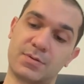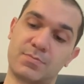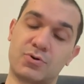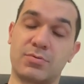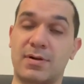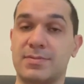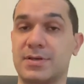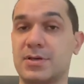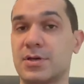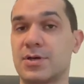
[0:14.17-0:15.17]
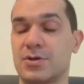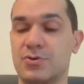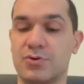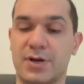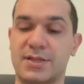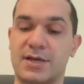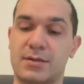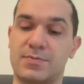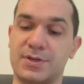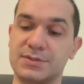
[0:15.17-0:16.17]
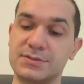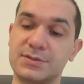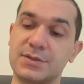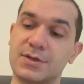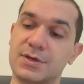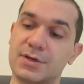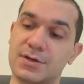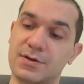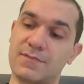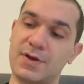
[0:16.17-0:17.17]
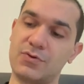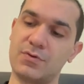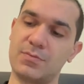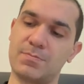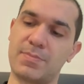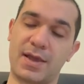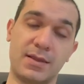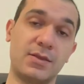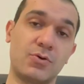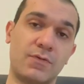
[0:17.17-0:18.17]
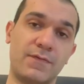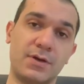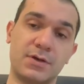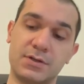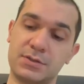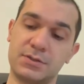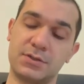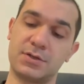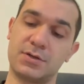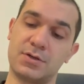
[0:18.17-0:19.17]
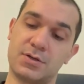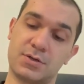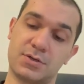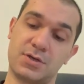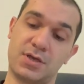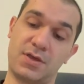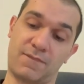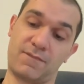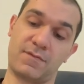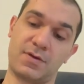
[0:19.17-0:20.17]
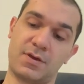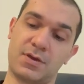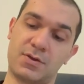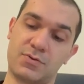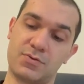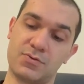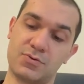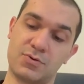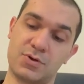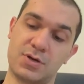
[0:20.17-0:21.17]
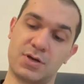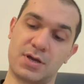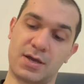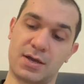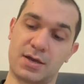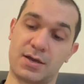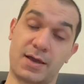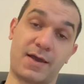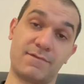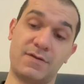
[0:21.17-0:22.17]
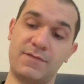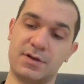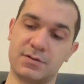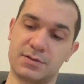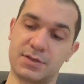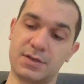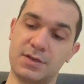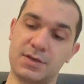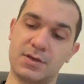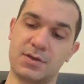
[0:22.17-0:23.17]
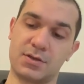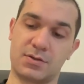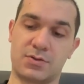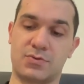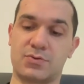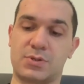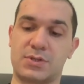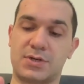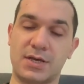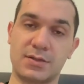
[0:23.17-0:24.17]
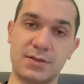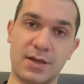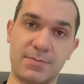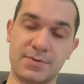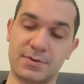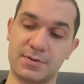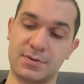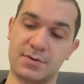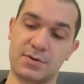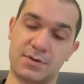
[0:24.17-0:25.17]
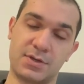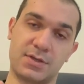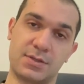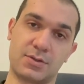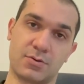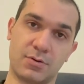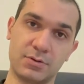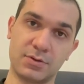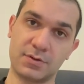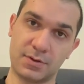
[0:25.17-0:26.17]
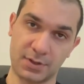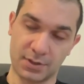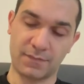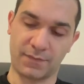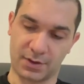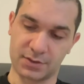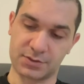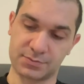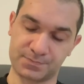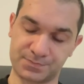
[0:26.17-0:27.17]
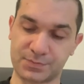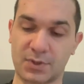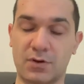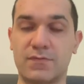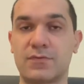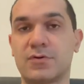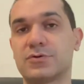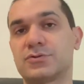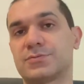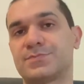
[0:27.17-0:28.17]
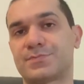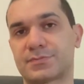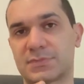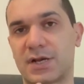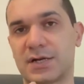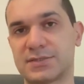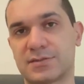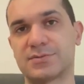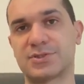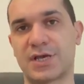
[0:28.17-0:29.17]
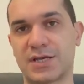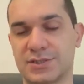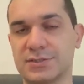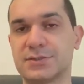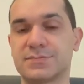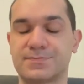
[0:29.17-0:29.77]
Probably you had experienced when you bend your finger, if you have difficulty to straighten it up, it's called trigger finger. Of course, there are some stages.